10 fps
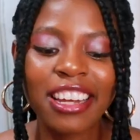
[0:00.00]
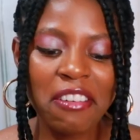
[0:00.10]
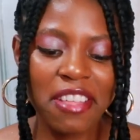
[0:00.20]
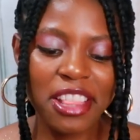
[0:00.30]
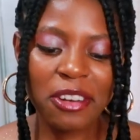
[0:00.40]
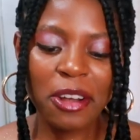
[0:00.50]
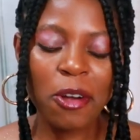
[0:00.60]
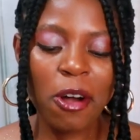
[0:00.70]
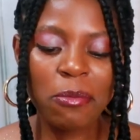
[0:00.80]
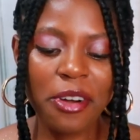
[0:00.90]
love that they're
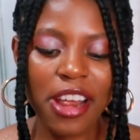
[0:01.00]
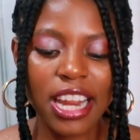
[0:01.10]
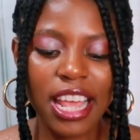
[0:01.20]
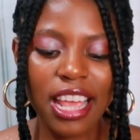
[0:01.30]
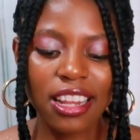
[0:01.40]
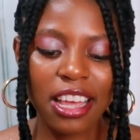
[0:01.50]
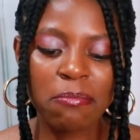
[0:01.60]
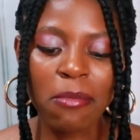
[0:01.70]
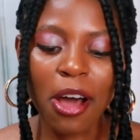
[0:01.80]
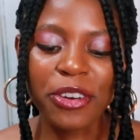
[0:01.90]
incorporating like
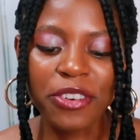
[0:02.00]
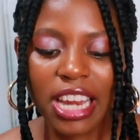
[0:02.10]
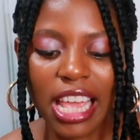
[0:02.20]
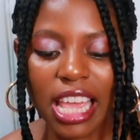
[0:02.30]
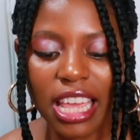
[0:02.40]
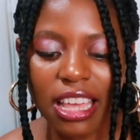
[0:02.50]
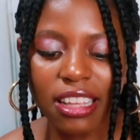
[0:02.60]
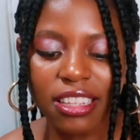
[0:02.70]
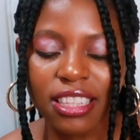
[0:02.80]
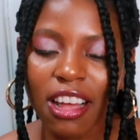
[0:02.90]
modern day
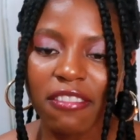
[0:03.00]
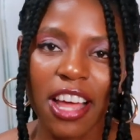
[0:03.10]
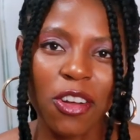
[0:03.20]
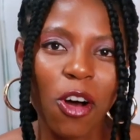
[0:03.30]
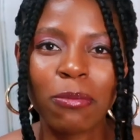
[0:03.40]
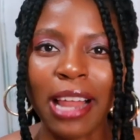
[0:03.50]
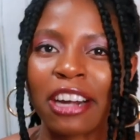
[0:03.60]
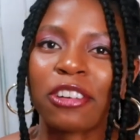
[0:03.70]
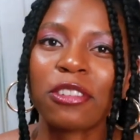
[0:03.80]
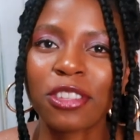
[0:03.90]
stuff that all black
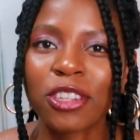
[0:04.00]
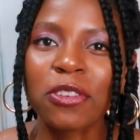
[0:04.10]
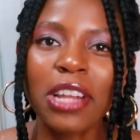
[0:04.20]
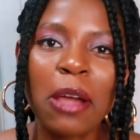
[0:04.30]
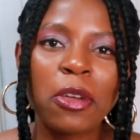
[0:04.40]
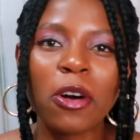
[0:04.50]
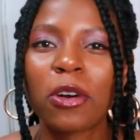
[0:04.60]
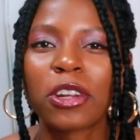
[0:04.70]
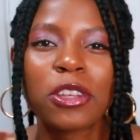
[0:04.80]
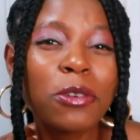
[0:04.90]
girls do. Like we all
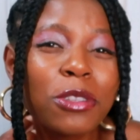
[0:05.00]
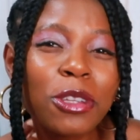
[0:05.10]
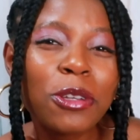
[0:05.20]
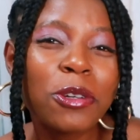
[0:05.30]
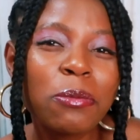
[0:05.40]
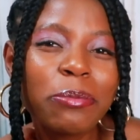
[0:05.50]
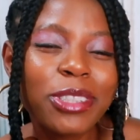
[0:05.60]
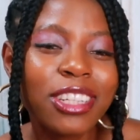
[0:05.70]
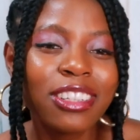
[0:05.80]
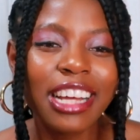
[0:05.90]
go to YouTube
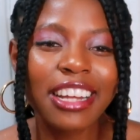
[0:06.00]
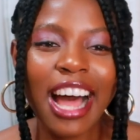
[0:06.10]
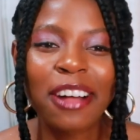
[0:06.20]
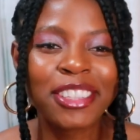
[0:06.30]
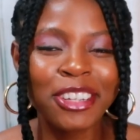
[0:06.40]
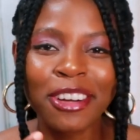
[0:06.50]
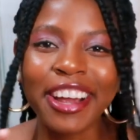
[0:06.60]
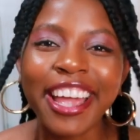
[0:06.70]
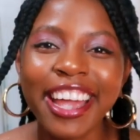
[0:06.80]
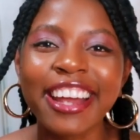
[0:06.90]
to look at how to do
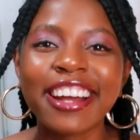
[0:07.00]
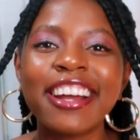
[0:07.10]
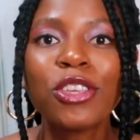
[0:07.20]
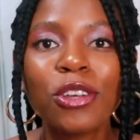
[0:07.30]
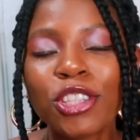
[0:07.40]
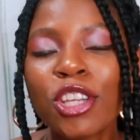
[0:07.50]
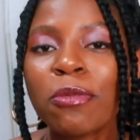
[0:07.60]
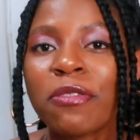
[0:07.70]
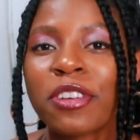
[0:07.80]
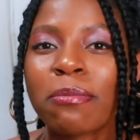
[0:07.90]
our hair. YouTube
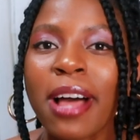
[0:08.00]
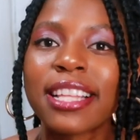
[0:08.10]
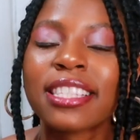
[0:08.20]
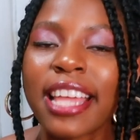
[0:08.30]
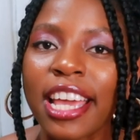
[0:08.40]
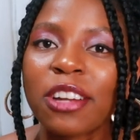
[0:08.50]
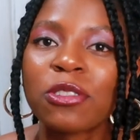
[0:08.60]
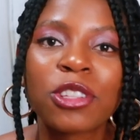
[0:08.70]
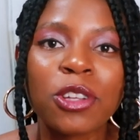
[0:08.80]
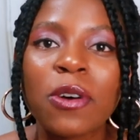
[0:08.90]
over the past decade
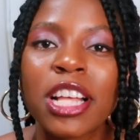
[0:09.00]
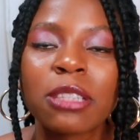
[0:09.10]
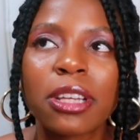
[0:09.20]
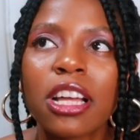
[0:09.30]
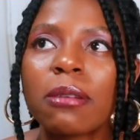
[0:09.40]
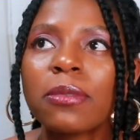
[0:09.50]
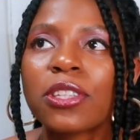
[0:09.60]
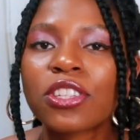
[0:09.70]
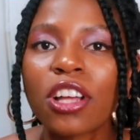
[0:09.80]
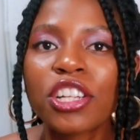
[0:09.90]
or so has become
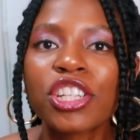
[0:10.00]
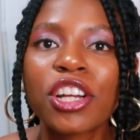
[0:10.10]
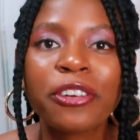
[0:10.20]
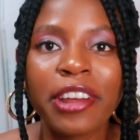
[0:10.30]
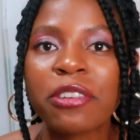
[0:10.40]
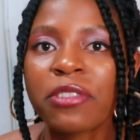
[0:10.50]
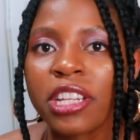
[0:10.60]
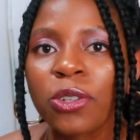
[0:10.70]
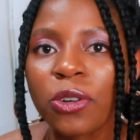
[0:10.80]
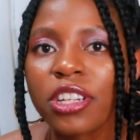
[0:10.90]
such a great
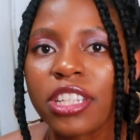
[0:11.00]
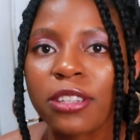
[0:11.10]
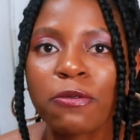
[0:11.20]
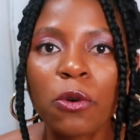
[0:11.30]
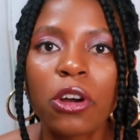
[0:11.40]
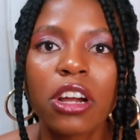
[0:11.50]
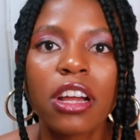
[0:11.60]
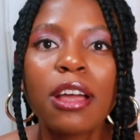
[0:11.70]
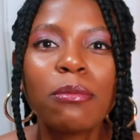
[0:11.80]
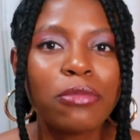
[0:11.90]
resource
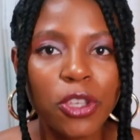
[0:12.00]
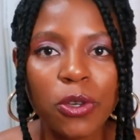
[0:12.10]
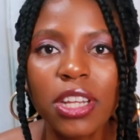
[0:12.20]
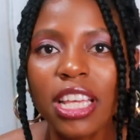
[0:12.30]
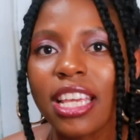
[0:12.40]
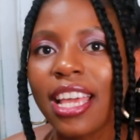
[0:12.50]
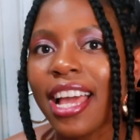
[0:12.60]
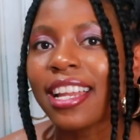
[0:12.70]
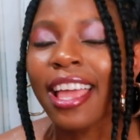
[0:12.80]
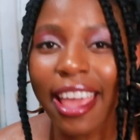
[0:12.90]
for beauty
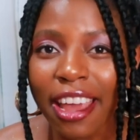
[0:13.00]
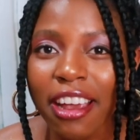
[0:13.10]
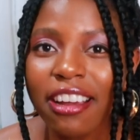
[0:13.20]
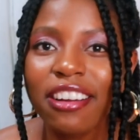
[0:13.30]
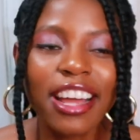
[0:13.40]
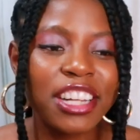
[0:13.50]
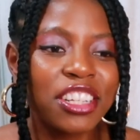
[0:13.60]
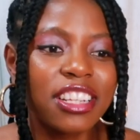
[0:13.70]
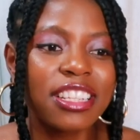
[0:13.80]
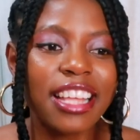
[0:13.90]
and hair and
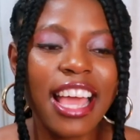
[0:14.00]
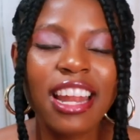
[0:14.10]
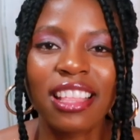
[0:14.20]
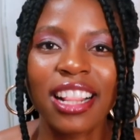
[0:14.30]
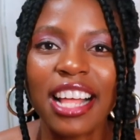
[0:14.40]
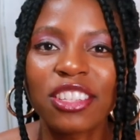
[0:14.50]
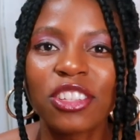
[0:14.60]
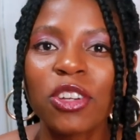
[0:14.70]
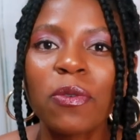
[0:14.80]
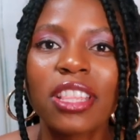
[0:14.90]
just anything that has to
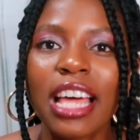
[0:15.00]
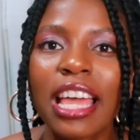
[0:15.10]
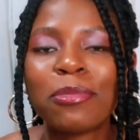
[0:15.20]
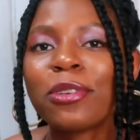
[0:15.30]
do with like